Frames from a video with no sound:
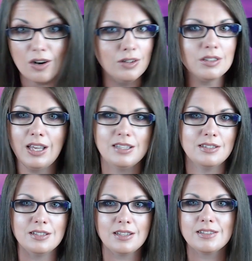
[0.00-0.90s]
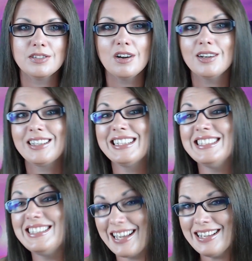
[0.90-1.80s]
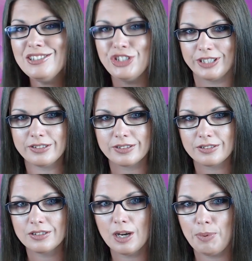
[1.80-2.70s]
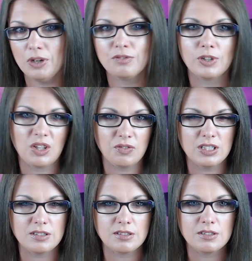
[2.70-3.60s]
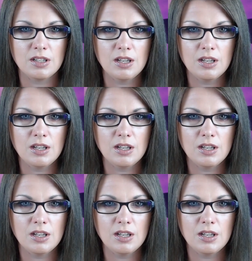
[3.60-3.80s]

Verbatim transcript: all cases is not contingent upon forgiveness.